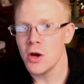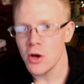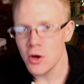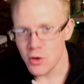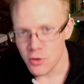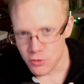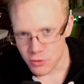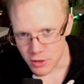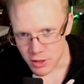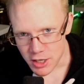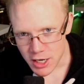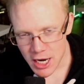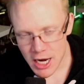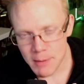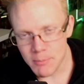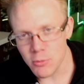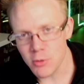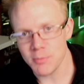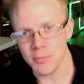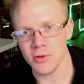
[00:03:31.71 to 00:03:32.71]
the
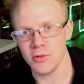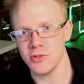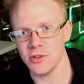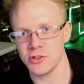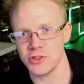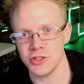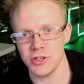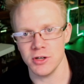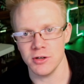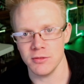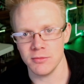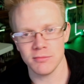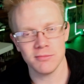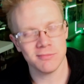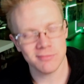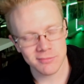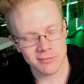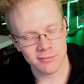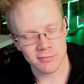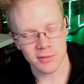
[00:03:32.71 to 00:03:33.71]
camera position.
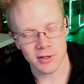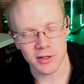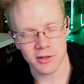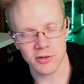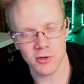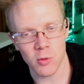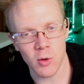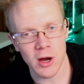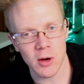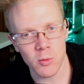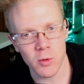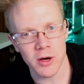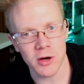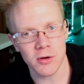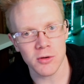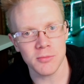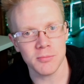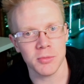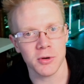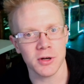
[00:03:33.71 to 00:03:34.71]
It's quite
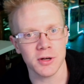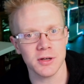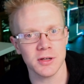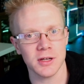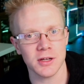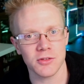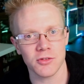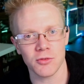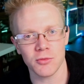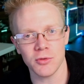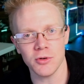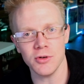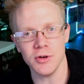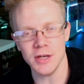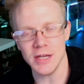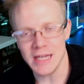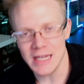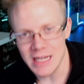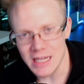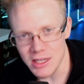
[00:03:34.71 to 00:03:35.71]
weird, but it's a really
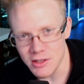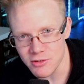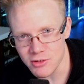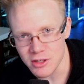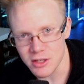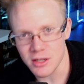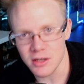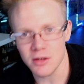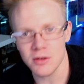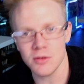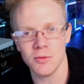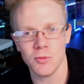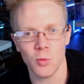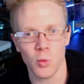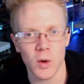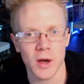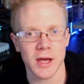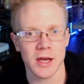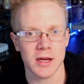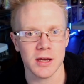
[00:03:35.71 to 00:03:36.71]
easy
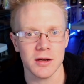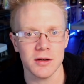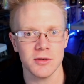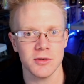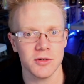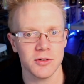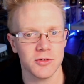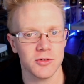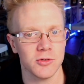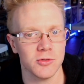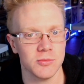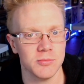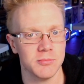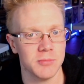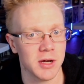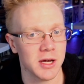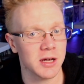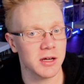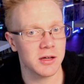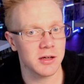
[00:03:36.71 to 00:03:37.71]
way to
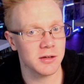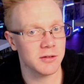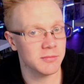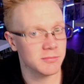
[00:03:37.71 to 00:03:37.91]
make